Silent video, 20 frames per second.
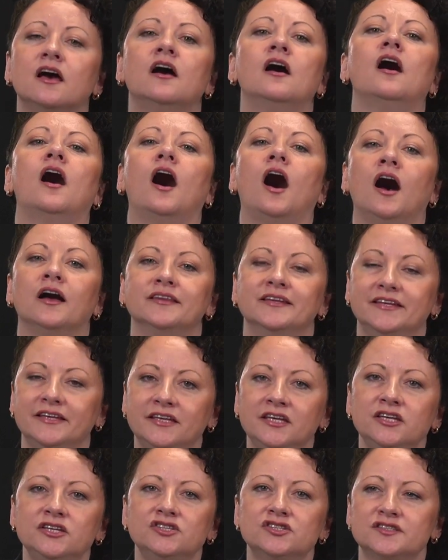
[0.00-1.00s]
on
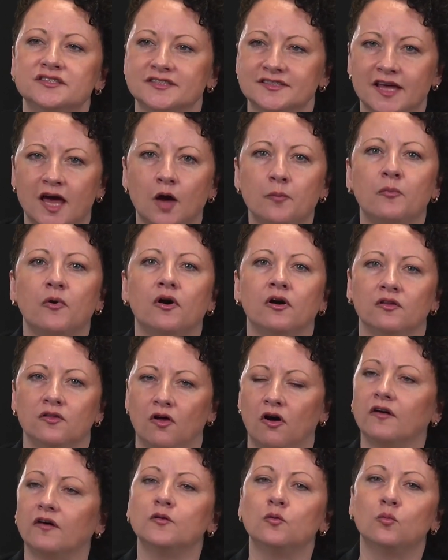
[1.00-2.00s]
each step
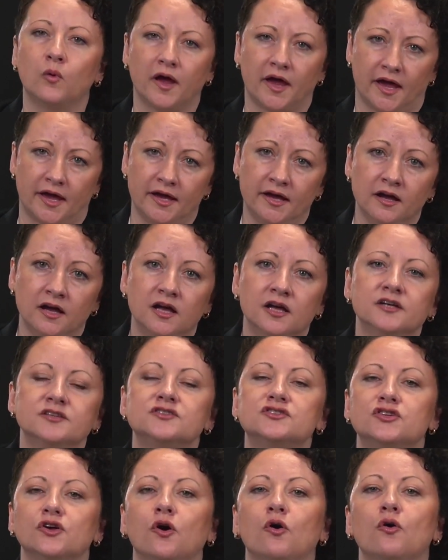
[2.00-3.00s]
along the way,
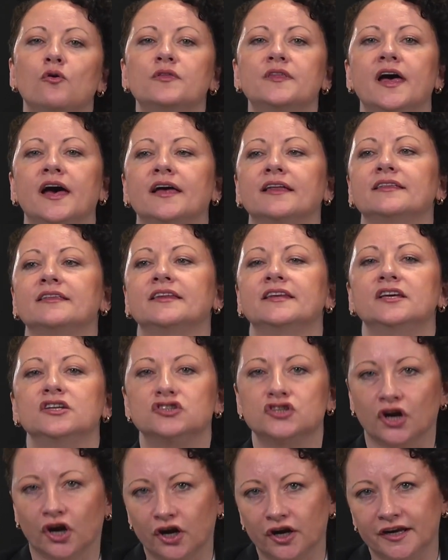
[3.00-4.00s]
so that the
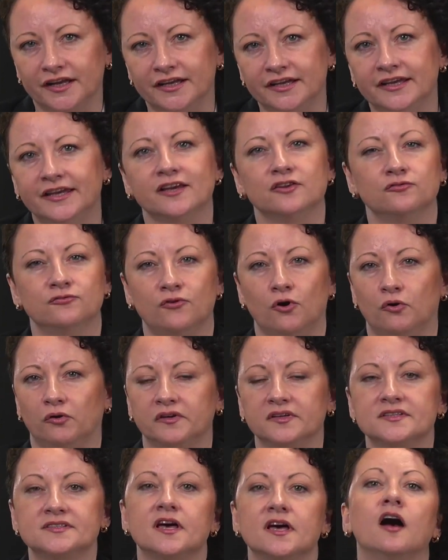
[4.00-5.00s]
attorney can
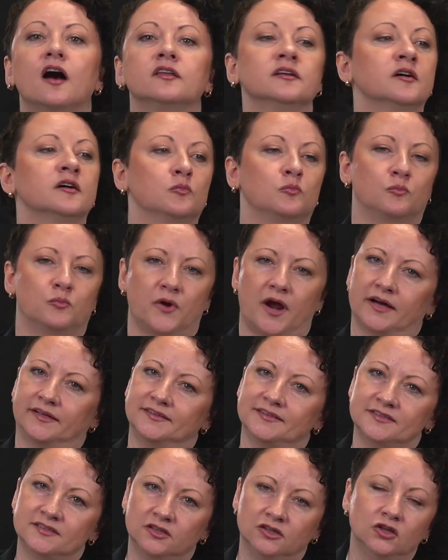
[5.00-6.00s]
focus on
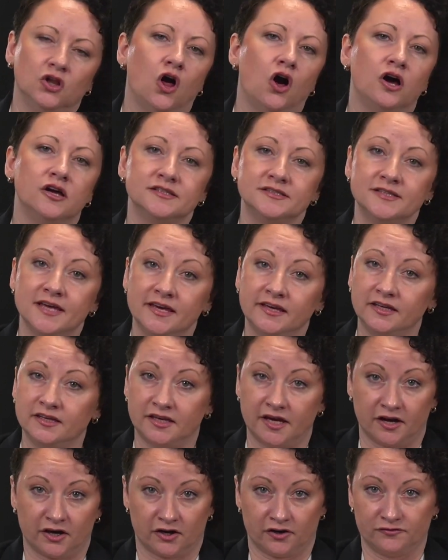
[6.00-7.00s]
practicing law and taking
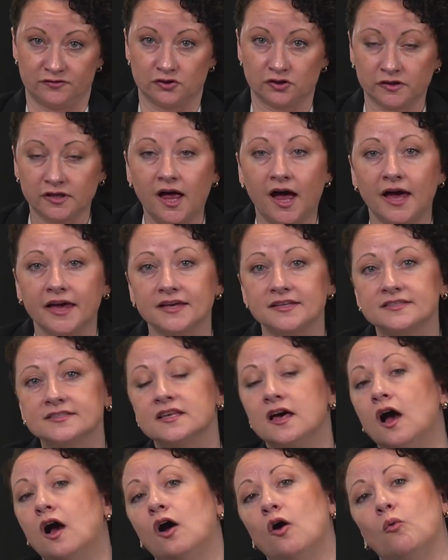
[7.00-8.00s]
care of your clients,
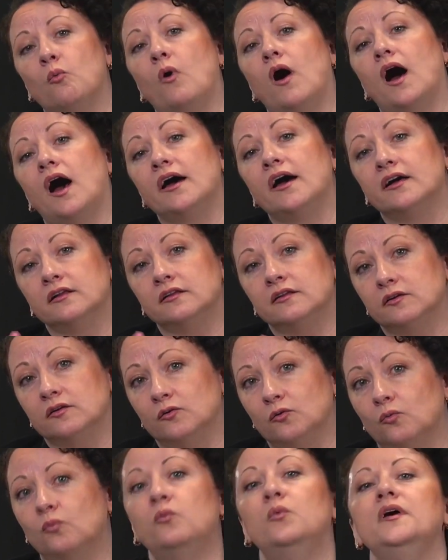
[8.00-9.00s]
while
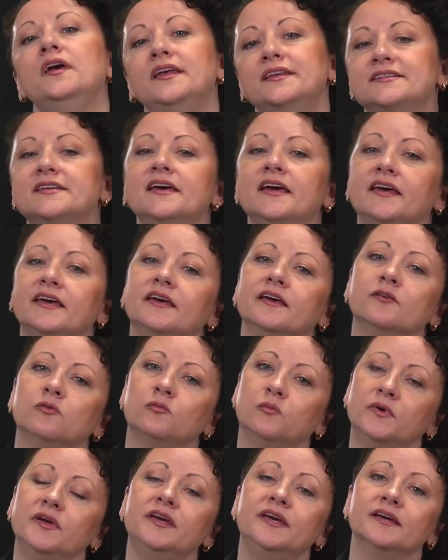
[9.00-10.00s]
we
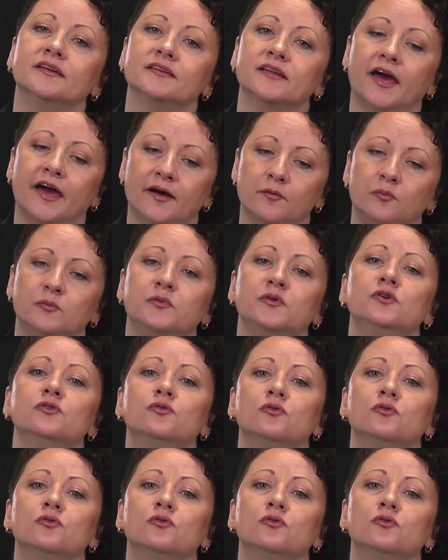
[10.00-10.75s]
can help you